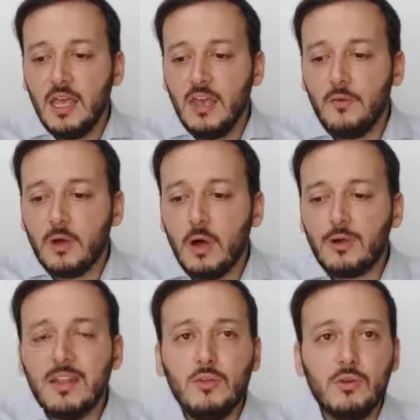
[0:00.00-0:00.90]
if you're
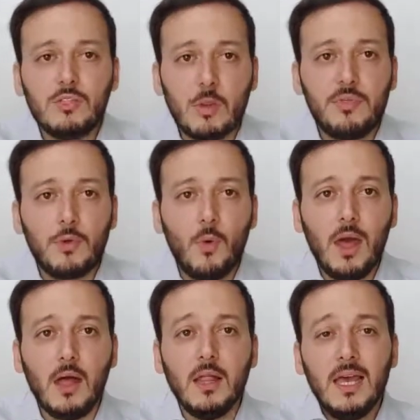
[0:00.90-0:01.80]
already doing something
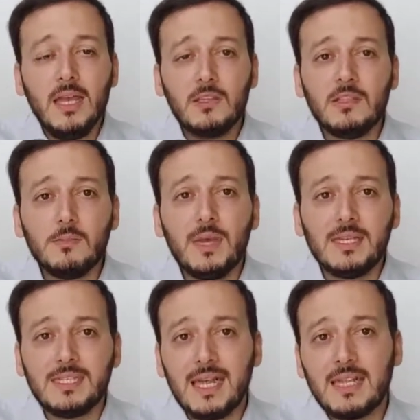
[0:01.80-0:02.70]
well, it doesn't
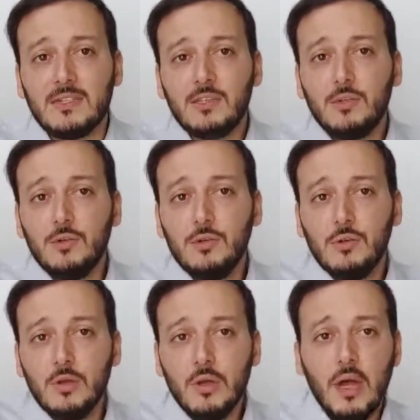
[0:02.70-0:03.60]
make sense to